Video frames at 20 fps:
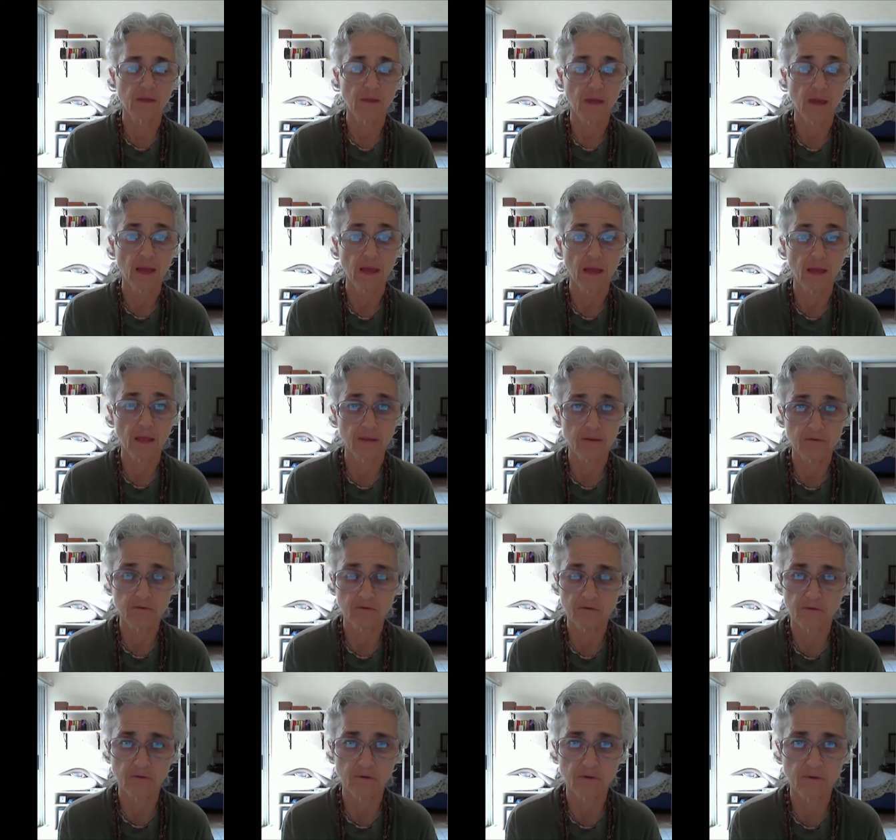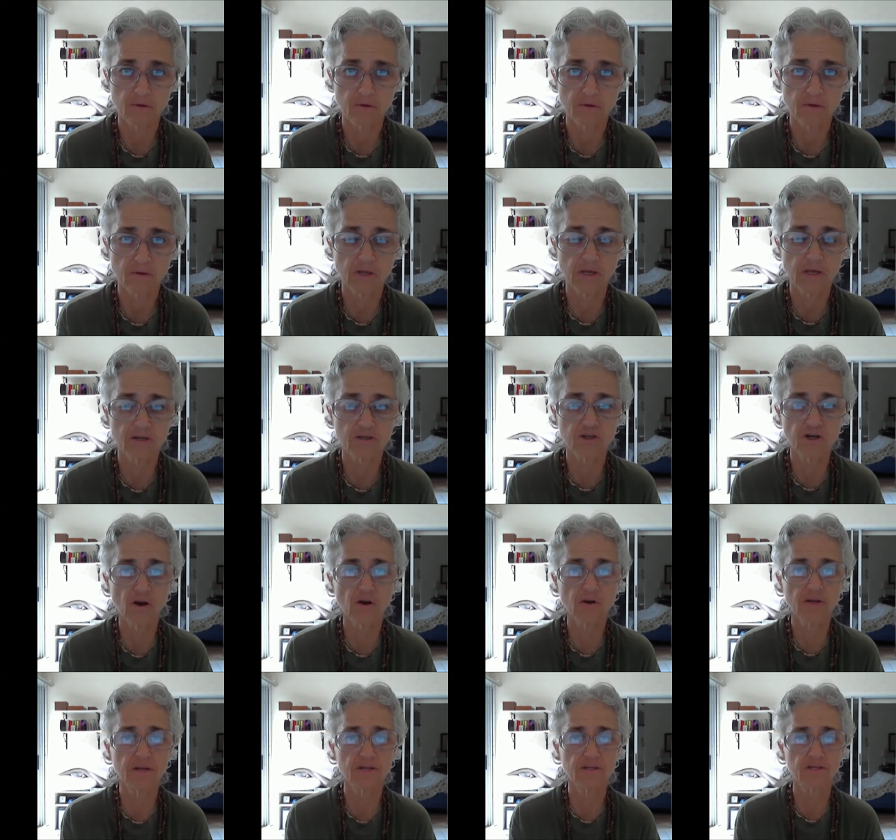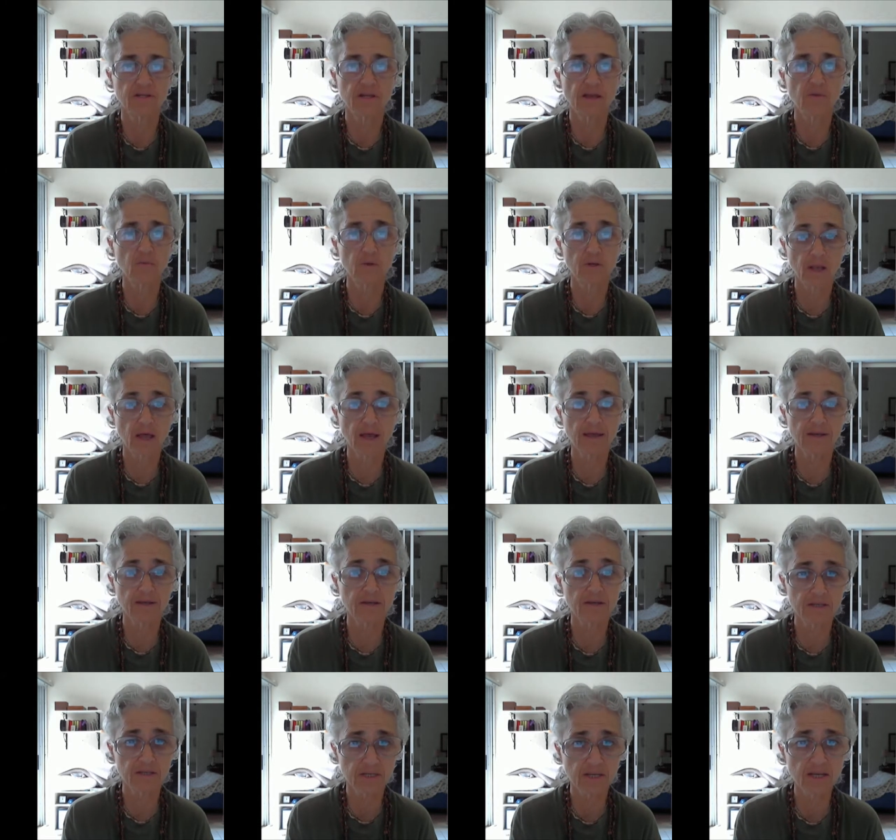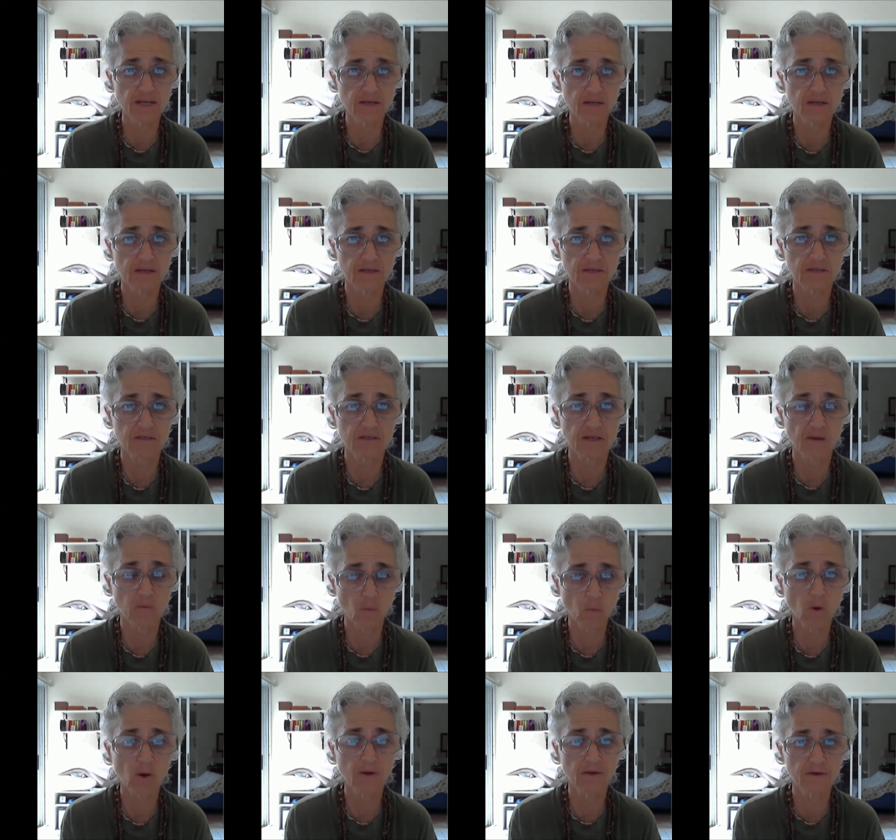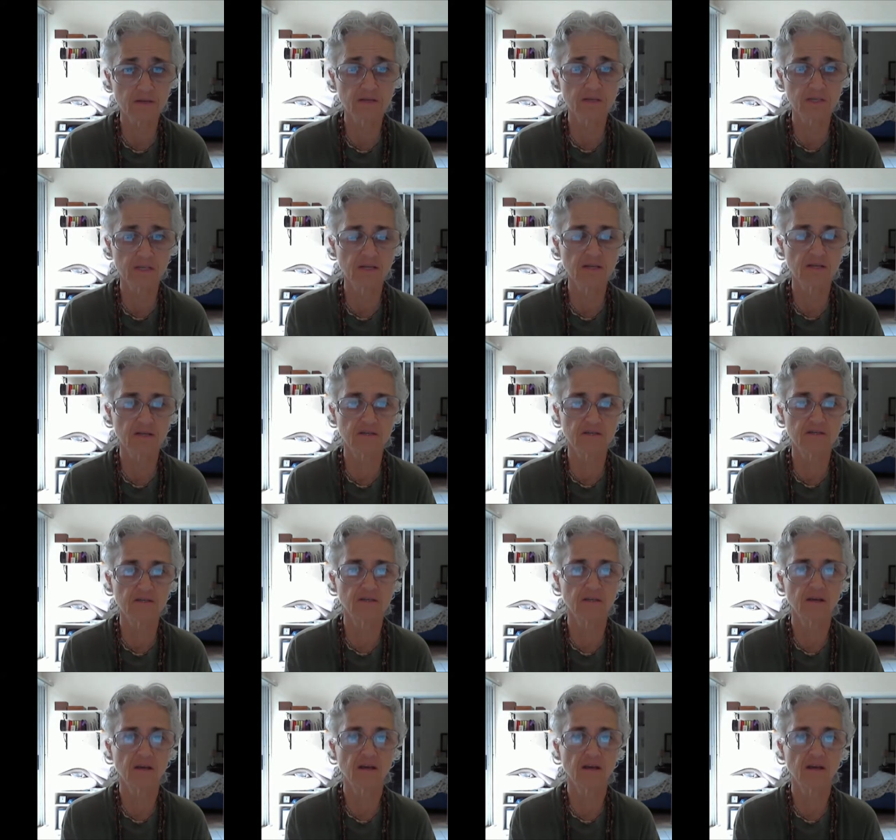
And the acharyas, they would like to see this. They want to see this